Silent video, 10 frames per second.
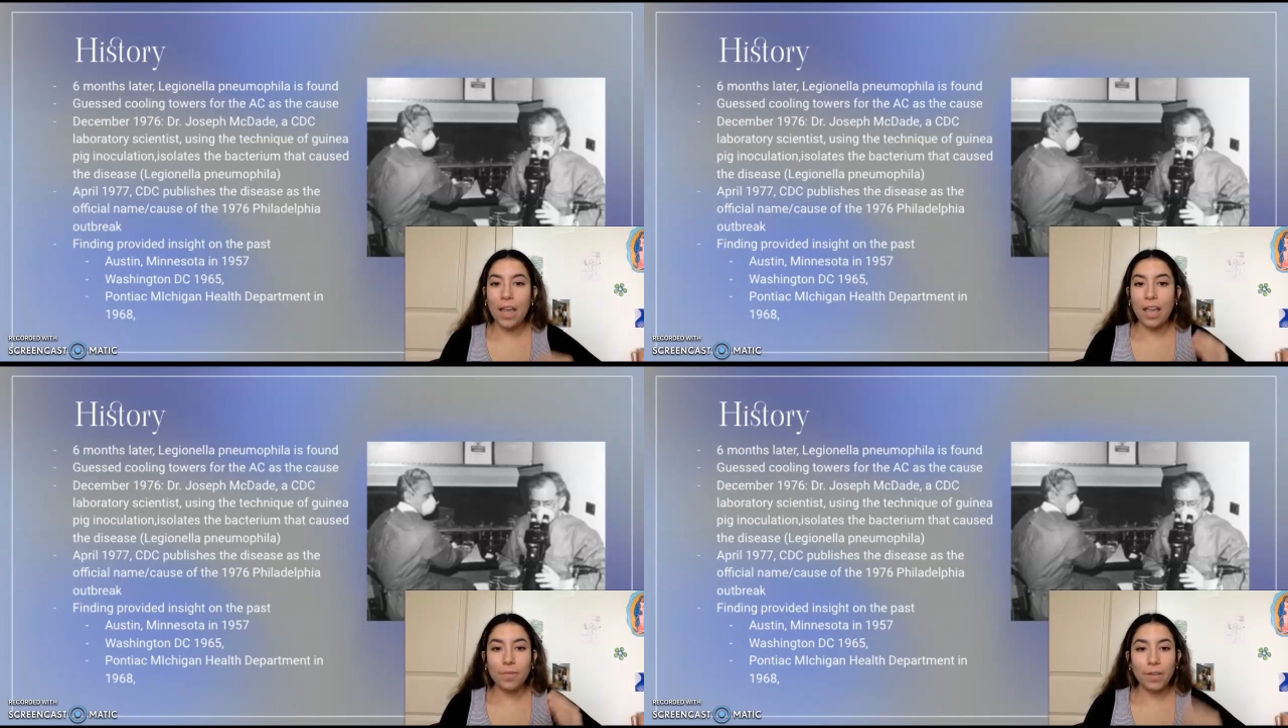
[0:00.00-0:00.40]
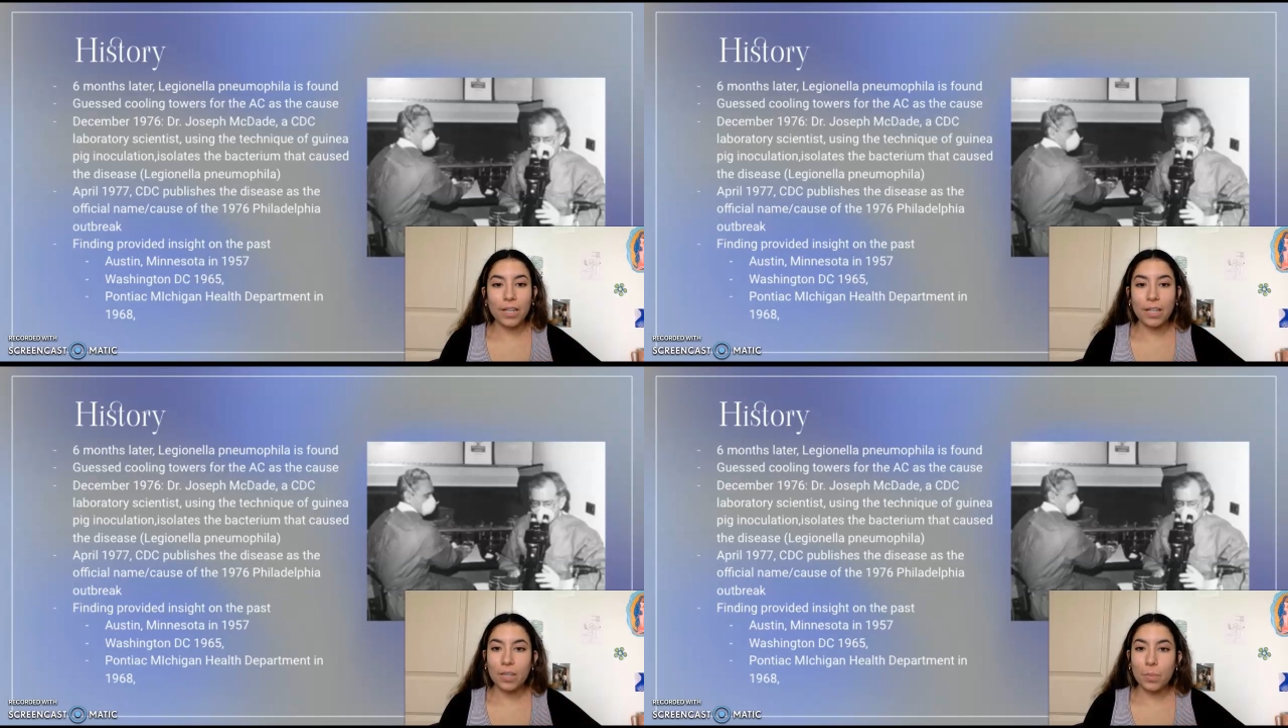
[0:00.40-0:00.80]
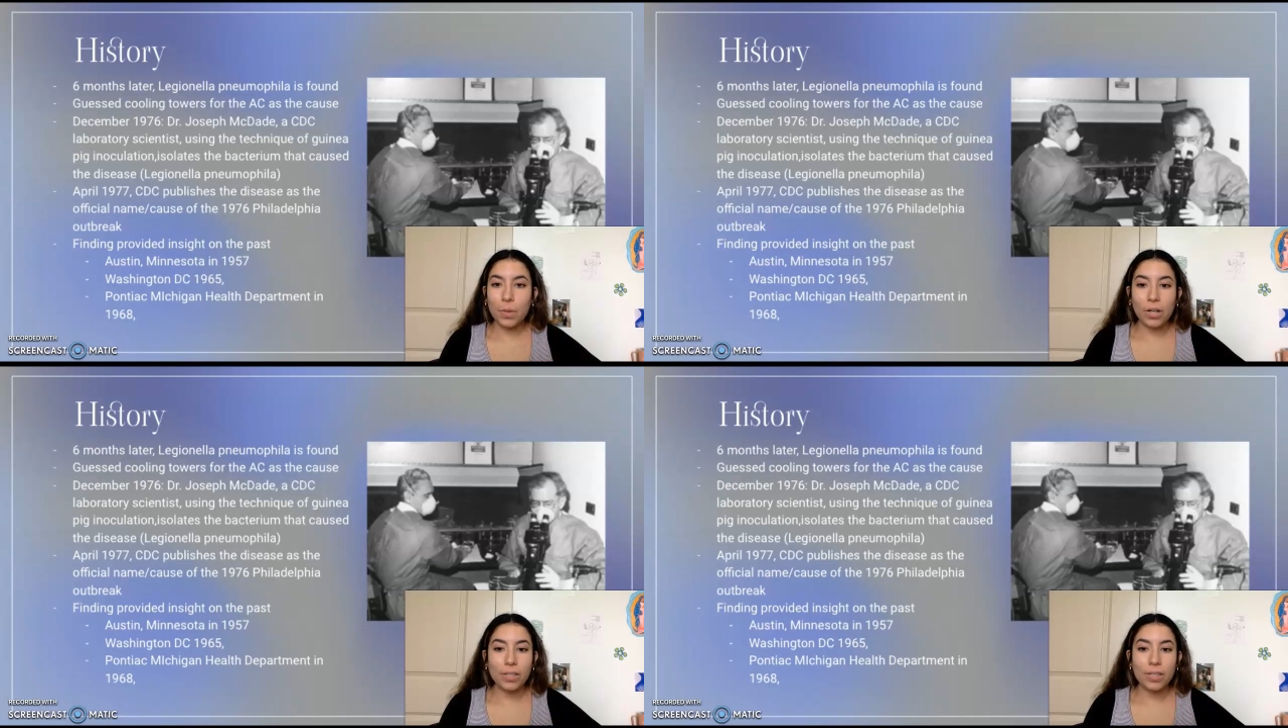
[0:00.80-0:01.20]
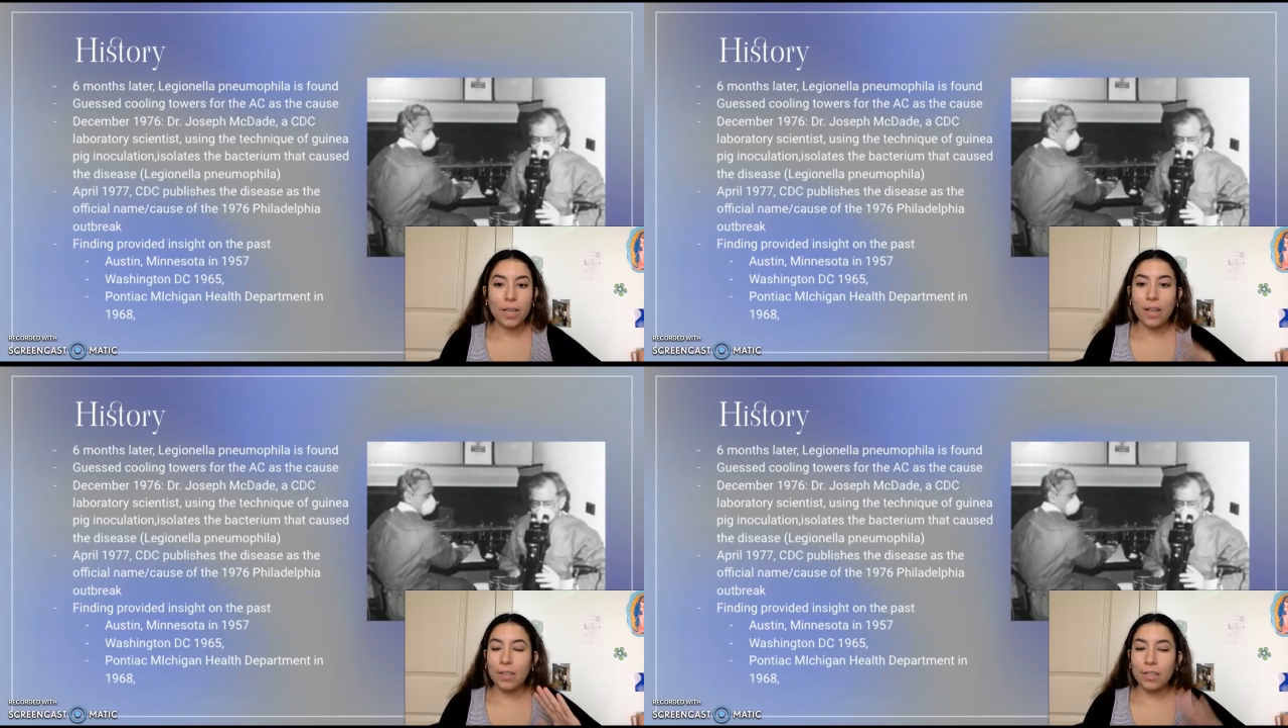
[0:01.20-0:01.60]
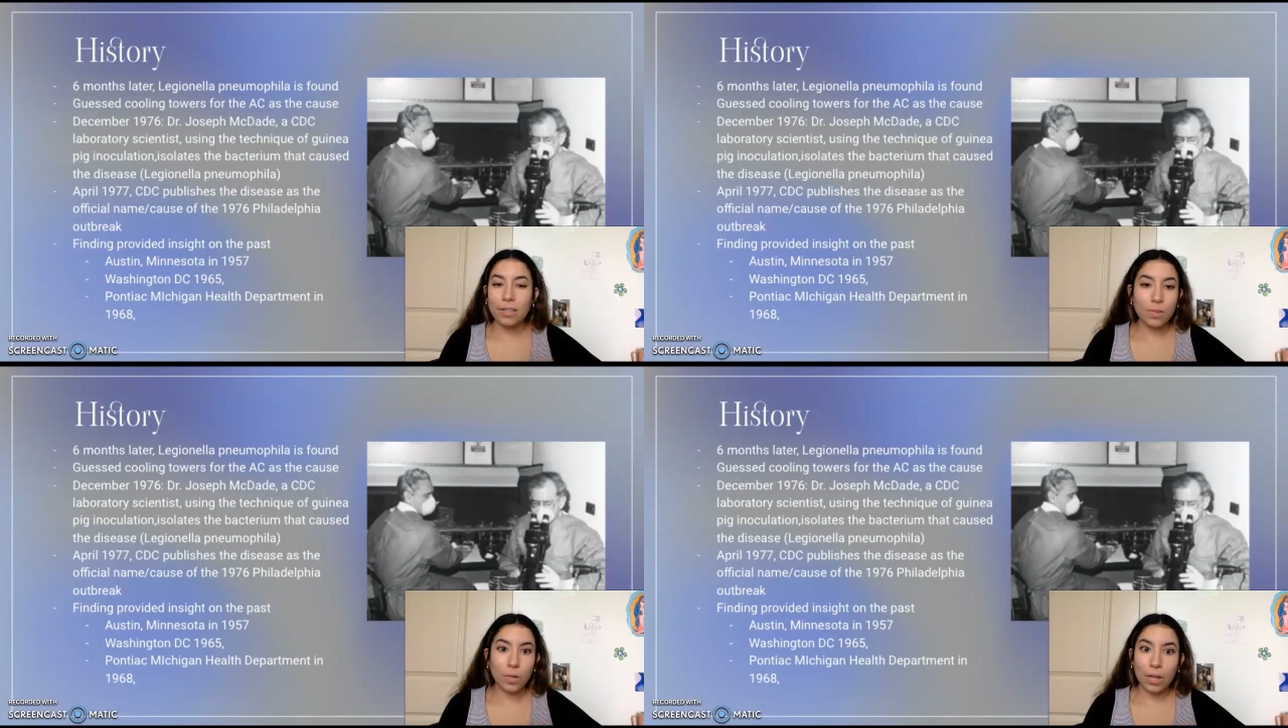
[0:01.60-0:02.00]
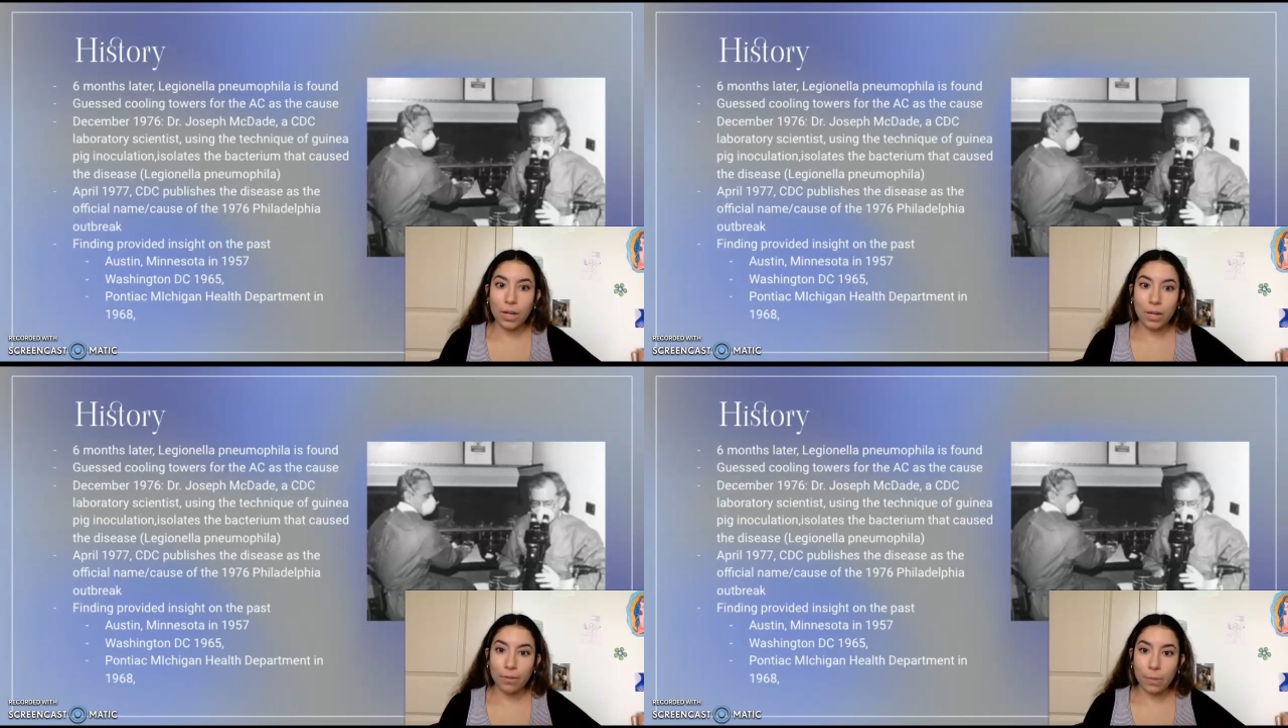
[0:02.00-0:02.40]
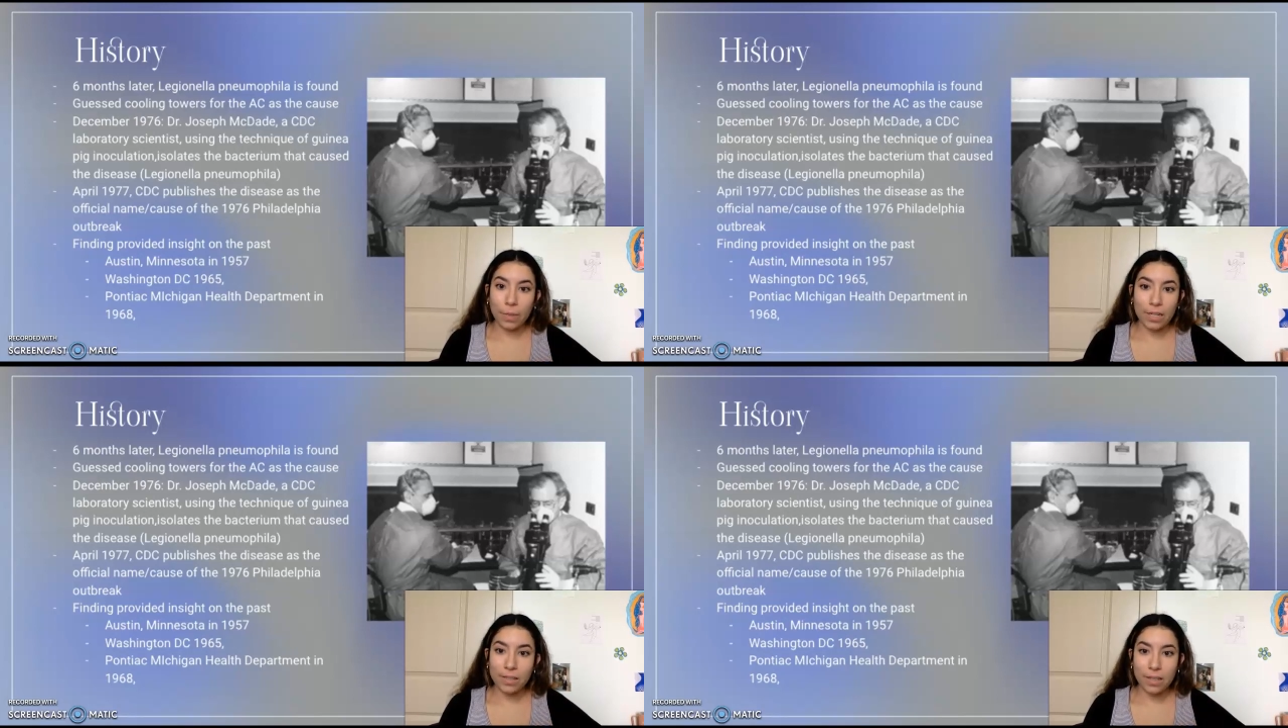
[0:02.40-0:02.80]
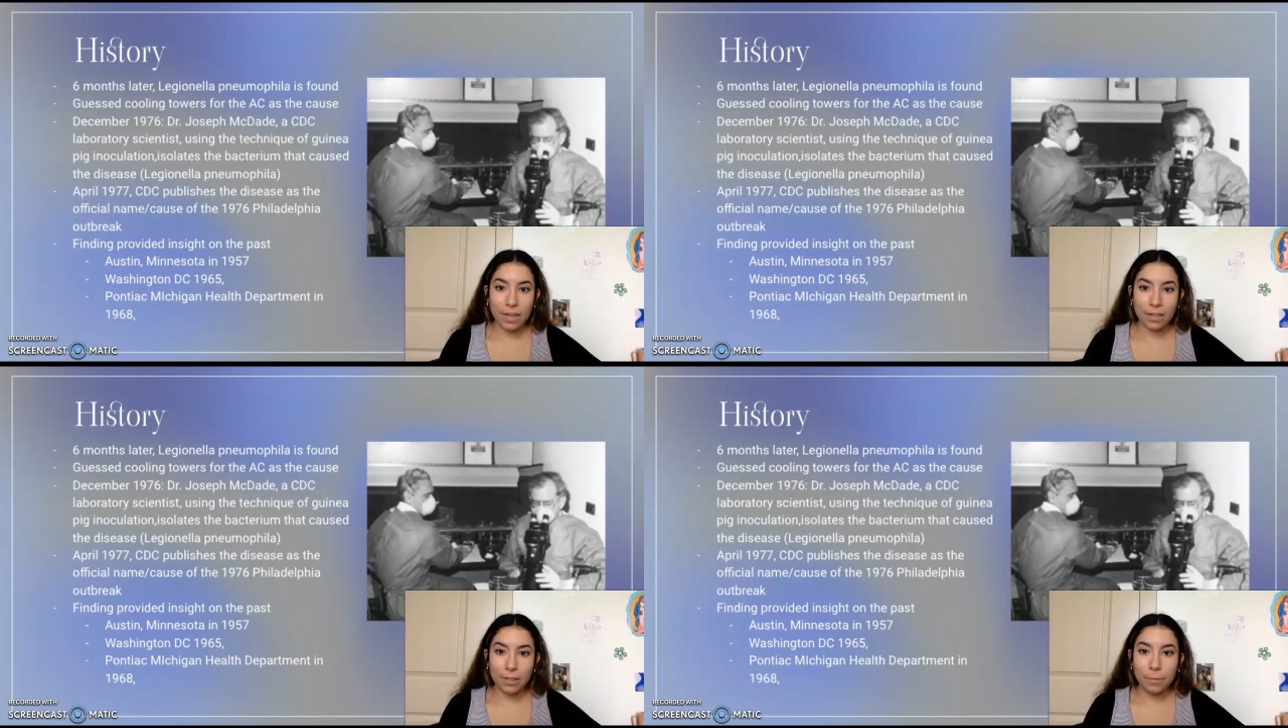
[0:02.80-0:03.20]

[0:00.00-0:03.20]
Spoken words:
and written in the books. This is what got everybody sick.